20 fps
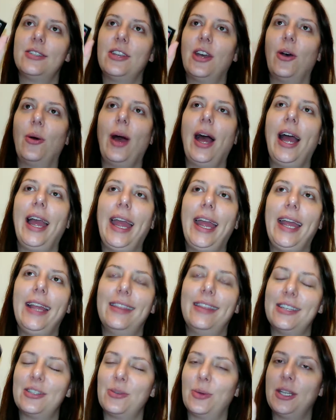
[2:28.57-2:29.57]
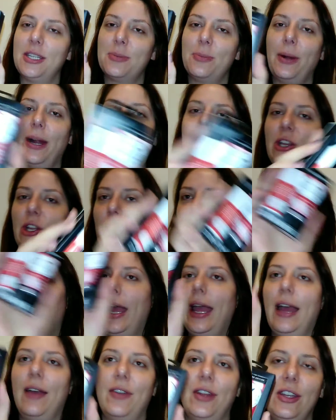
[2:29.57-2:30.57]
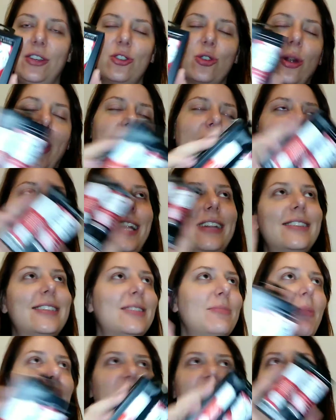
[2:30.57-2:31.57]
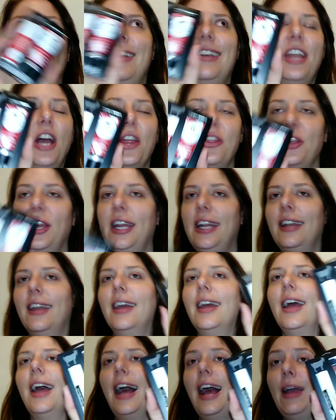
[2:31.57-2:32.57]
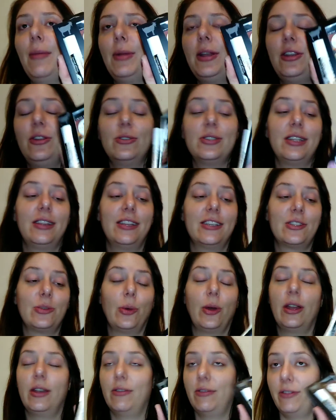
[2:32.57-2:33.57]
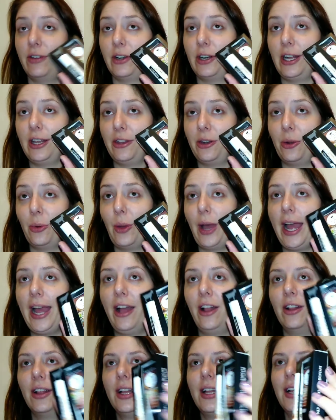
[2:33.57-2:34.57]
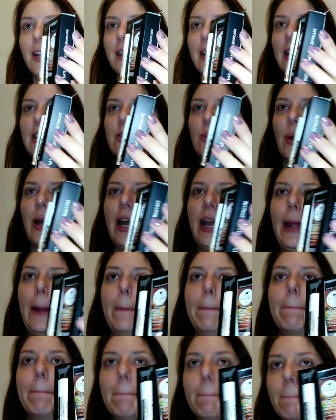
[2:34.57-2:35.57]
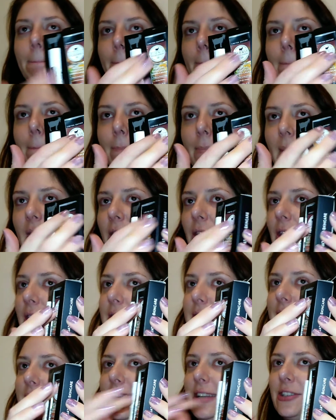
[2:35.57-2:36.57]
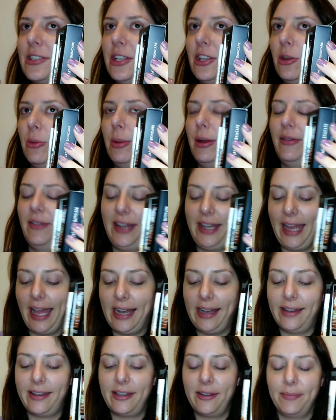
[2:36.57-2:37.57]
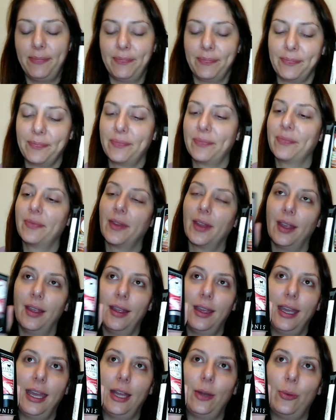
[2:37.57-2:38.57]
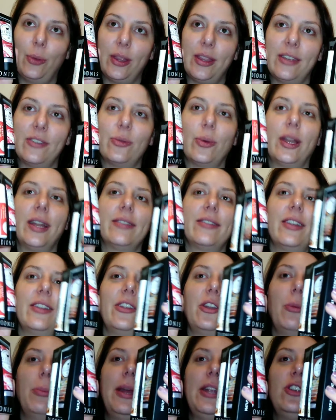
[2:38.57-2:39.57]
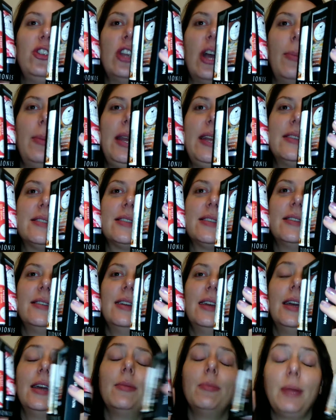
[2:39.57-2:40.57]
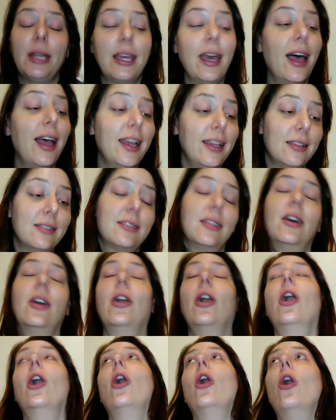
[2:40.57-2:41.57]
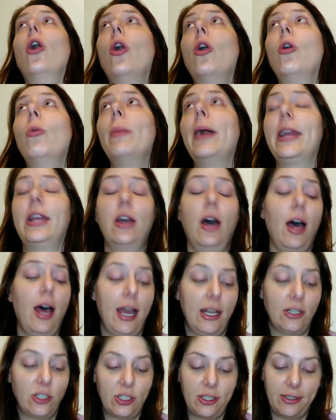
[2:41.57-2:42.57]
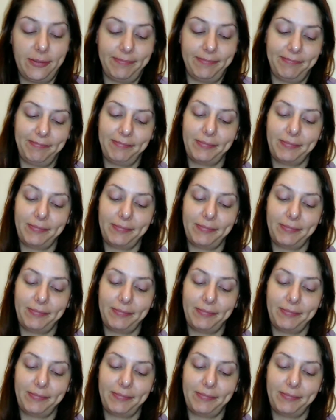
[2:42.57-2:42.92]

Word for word: So I this one is brand new. I haven't tried it, smelt it, nothing. I've been using this one for a little while. That's why you can see there's a little bit of a dent. And with this one, it's a little bit chubbies because, oh my gosh.